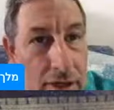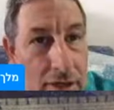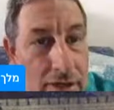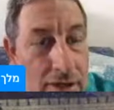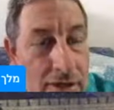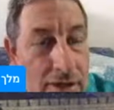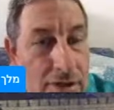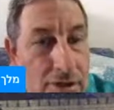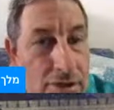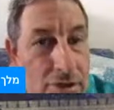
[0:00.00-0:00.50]

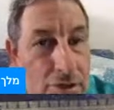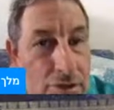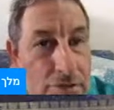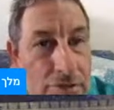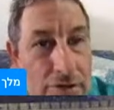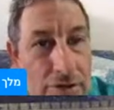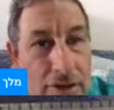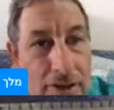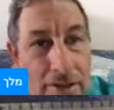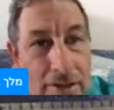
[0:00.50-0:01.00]

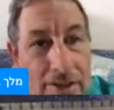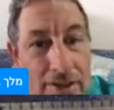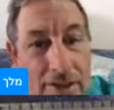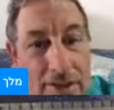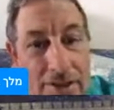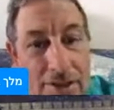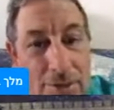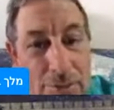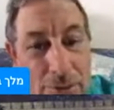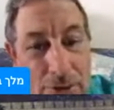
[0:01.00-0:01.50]
Gibraltar,
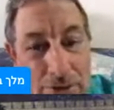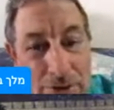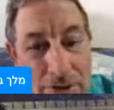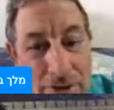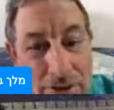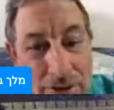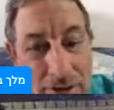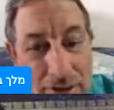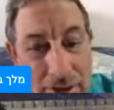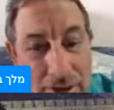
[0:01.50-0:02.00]

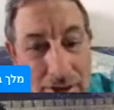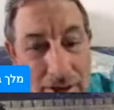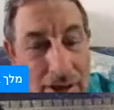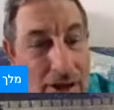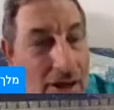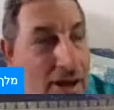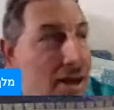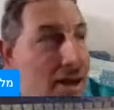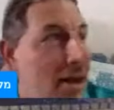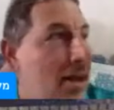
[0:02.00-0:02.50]
which you've
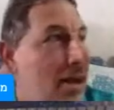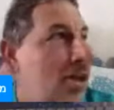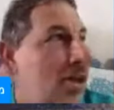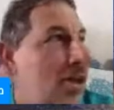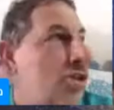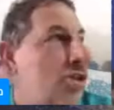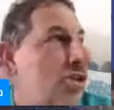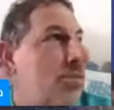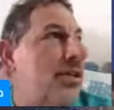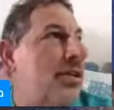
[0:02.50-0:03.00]
all heard of,
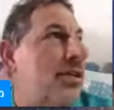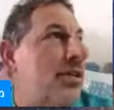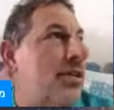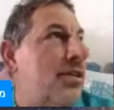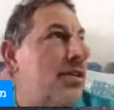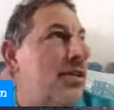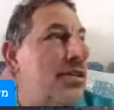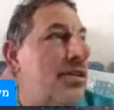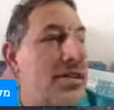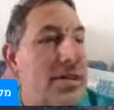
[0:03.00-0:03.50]
which I've been
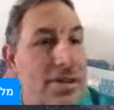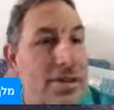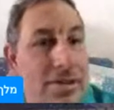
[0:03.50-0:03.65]
to,